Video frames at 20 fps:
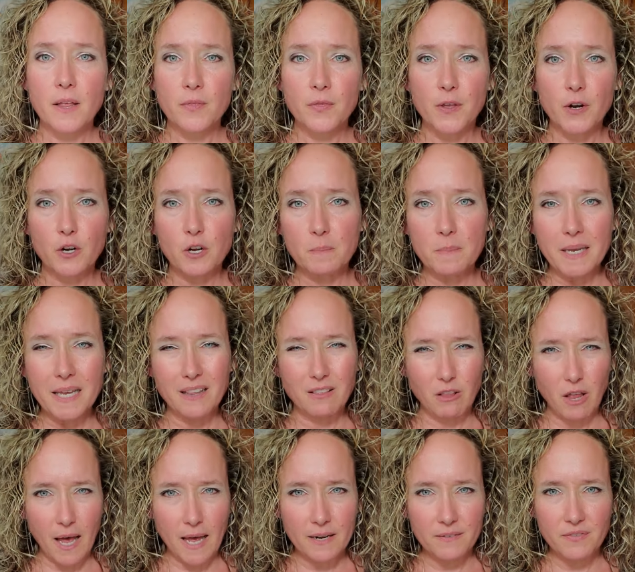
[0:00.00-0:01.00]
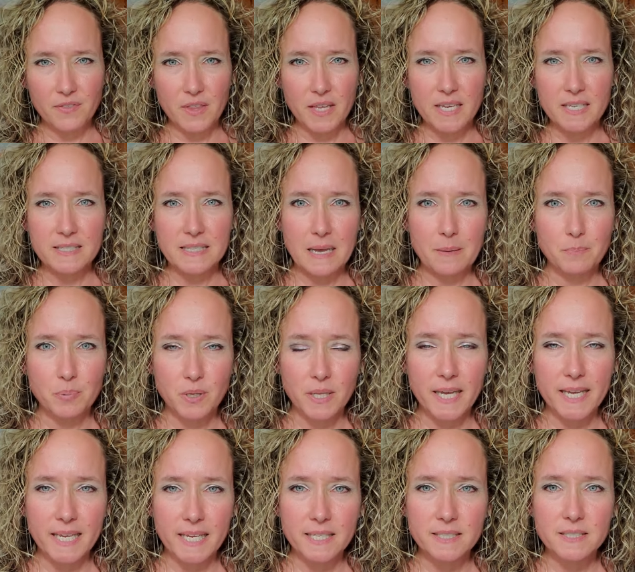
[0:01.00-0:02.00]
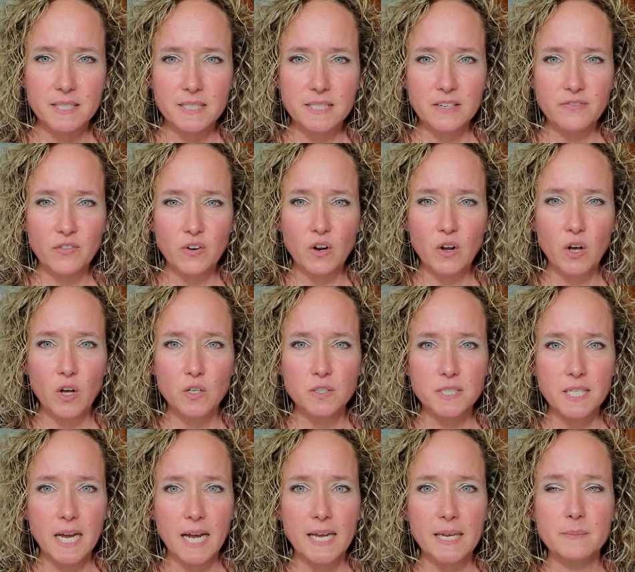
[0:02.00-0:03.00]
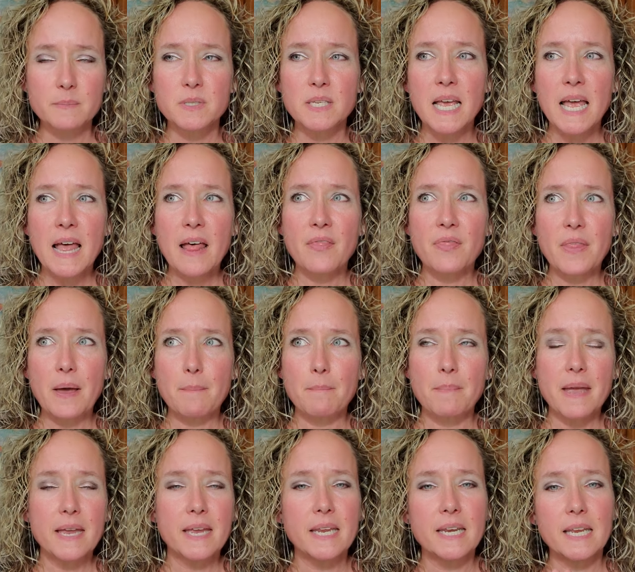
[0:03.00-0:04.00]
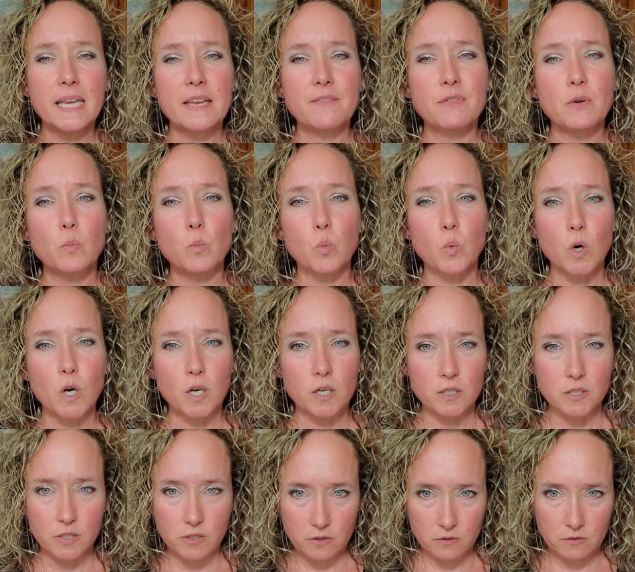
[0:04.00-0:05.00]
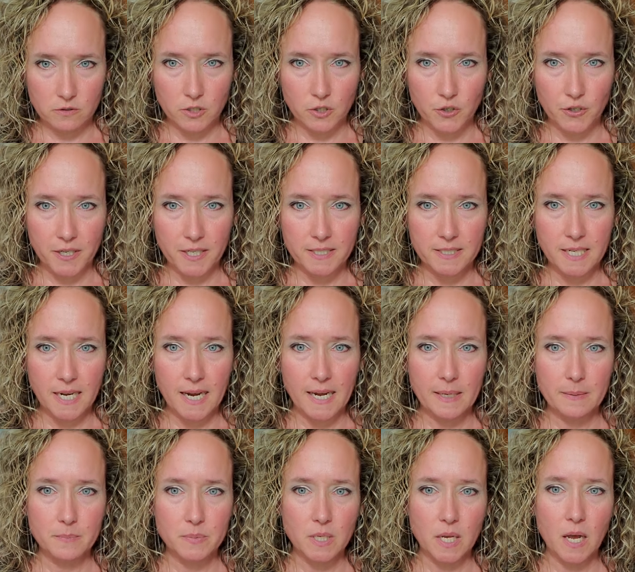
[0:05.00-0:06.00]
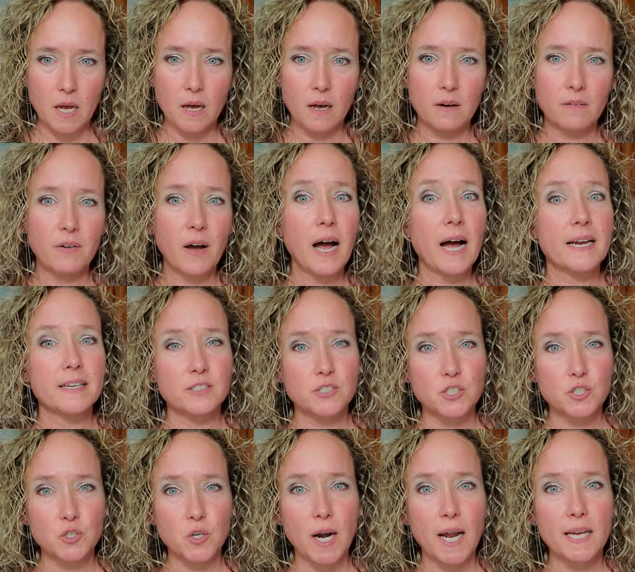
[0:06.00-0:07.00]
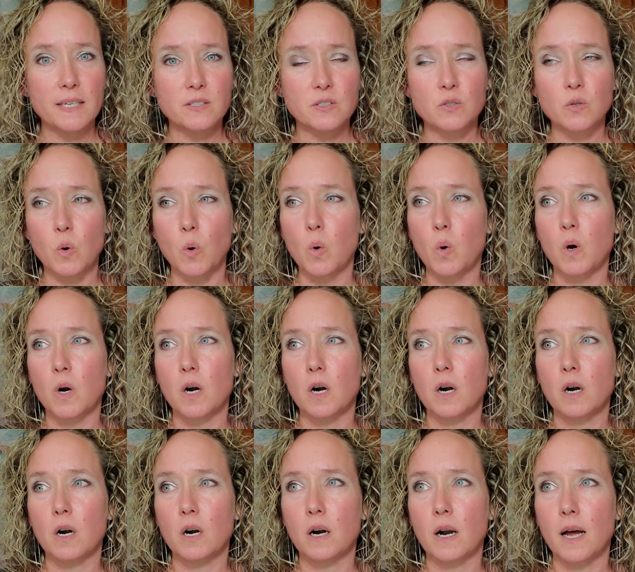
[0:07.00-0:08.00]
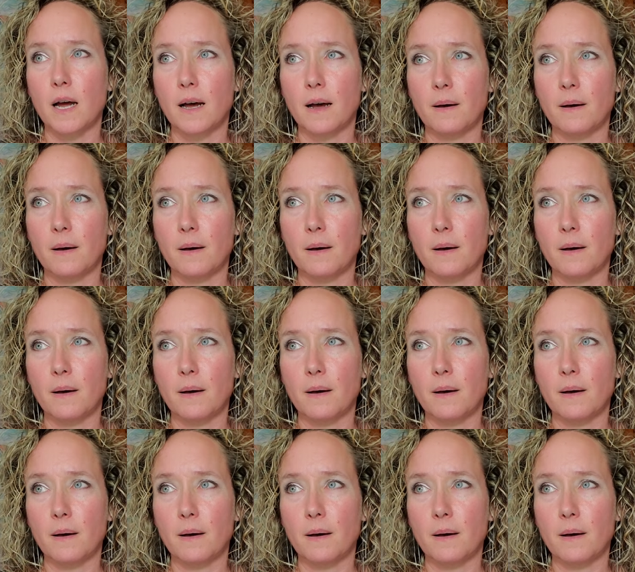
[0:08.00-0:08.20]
there can be a lot of things that play into difficult times that make it even worse during times of high stress or